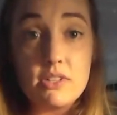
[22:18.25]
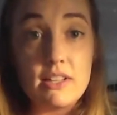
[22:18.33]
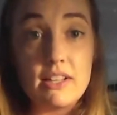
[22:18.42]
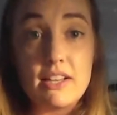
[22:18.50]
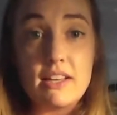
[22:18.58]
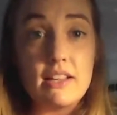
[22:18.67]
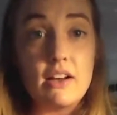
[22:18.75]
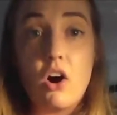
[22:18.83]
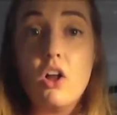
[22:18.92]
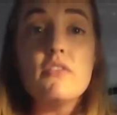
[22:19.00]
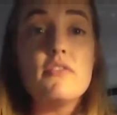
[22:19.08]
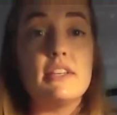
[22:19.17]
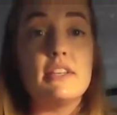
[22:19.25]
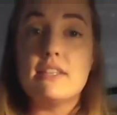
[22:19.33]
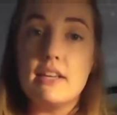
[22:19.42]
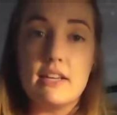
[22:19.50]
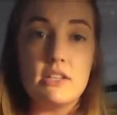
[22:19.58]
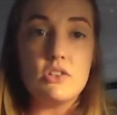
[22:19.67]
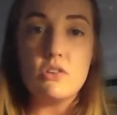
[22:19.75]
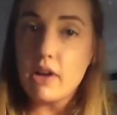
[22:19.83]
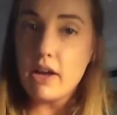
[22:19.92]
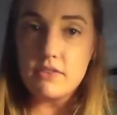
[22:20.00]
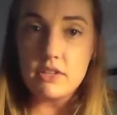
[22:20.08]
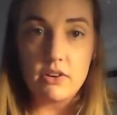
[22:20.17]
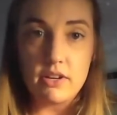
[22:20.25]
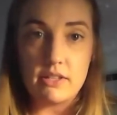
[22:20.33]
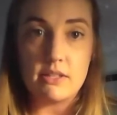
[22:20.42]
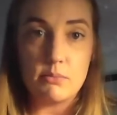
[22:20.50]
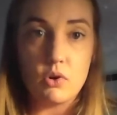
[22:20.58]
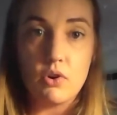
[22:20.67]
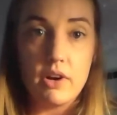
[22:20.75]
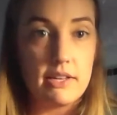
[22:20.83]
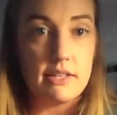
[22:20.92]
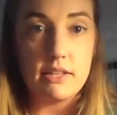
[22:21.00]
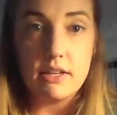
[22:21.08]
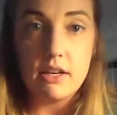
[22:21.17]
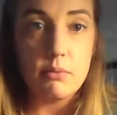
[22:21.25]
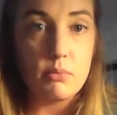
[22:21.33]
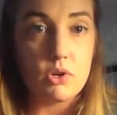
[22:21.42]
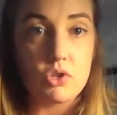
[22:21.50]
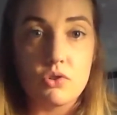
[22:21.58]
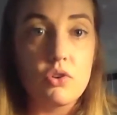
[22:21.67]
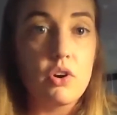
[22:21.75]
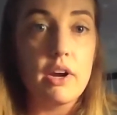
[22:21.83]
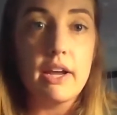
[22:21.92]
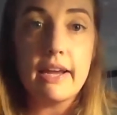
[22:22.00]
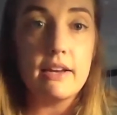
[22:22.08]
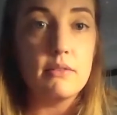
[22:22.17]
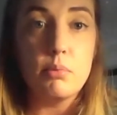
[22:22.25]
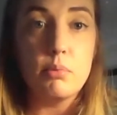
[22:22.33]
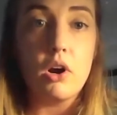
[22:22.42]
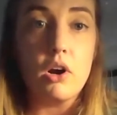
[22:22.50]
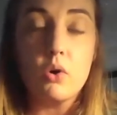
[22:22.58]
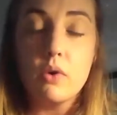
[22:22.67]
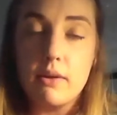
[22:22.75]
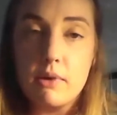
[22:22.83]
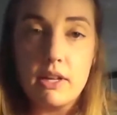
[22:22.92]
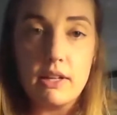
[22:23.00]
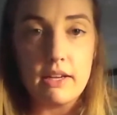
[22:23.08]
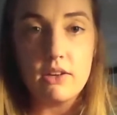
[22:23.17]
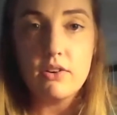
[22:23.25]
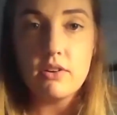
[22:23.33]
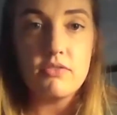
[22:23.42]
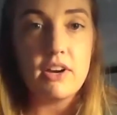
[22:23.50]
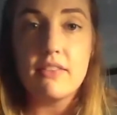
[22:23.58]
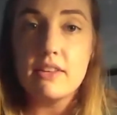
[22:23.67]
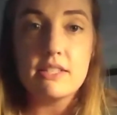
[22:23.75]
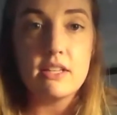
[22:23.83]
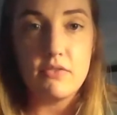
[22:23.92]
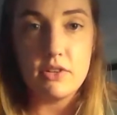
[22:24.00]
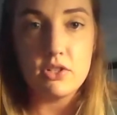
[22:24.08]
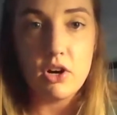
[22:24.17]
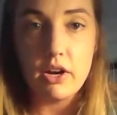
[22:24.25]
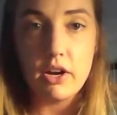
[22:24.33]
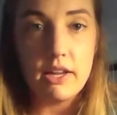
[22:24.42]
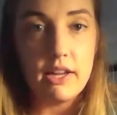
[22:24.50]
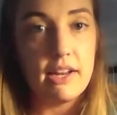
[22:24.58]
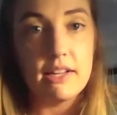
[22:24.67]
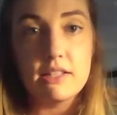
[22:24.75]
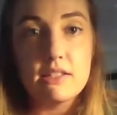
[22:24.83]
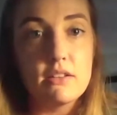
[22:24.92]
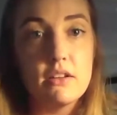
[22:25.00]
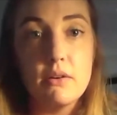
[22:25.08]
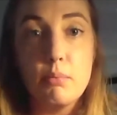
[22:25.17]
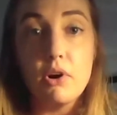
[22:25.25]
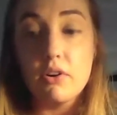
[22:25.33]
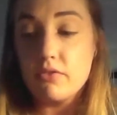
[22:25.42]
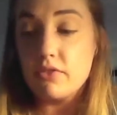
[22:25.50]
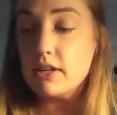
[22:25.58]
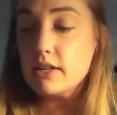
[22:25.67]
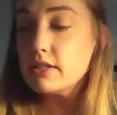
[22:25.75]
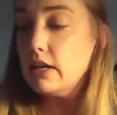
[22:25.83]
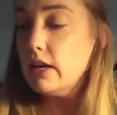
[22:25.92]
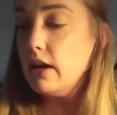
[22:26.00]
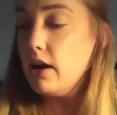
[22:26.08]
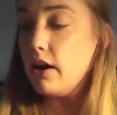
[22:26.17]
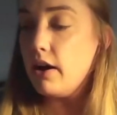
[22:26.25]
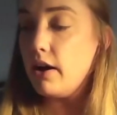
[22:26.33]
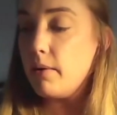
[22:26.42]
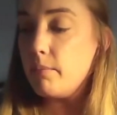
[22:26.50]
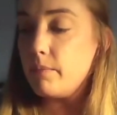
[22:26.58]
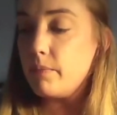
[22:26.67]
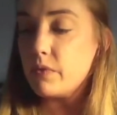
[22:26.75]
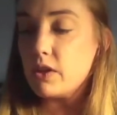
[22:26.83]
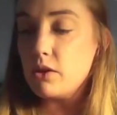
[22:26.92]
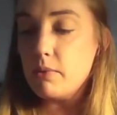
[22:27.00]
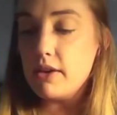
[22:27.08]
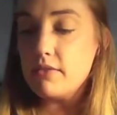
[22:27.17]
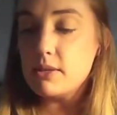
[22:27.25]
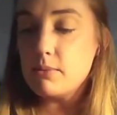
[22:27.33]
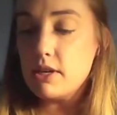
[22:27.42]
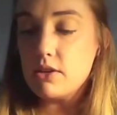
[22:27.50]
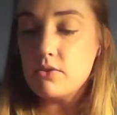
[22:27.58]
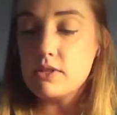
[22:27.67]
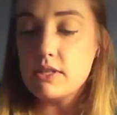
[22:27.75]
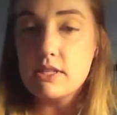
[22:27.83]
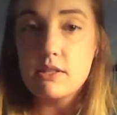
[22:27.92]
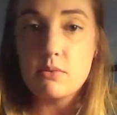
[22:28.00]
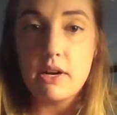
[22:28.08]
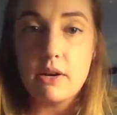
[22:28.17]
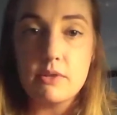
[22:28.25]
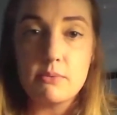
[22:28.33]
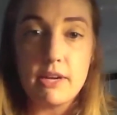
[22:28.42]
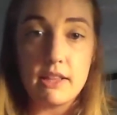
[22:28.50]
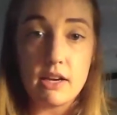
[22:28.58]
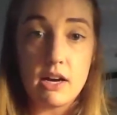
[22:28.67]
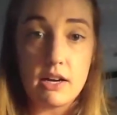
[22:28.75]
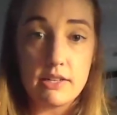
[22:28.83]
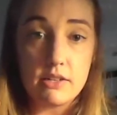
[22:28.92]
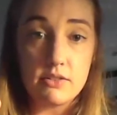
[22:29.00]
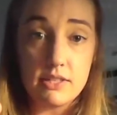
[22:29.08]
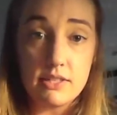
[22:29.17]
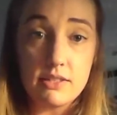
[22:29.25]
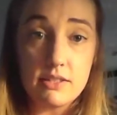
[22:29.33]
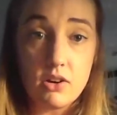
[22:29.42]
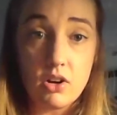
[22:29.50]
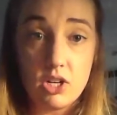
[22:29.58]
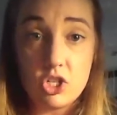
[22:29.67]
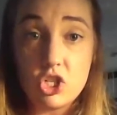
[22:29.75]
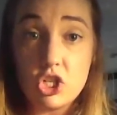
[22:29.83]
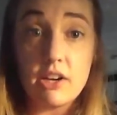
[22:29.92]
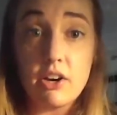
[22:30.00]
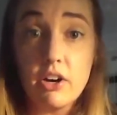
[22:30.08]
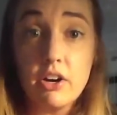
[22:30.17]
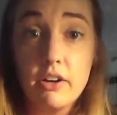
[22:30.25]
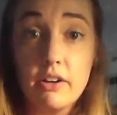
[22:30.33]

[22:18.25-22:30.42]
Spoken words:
And like all of these things, you don't have to go get some crazy commercial grade bar equipment. Like you can find this stuff at Target and it's perfect. You may have seen me use this when I was making the cocktails. This is called a jigger.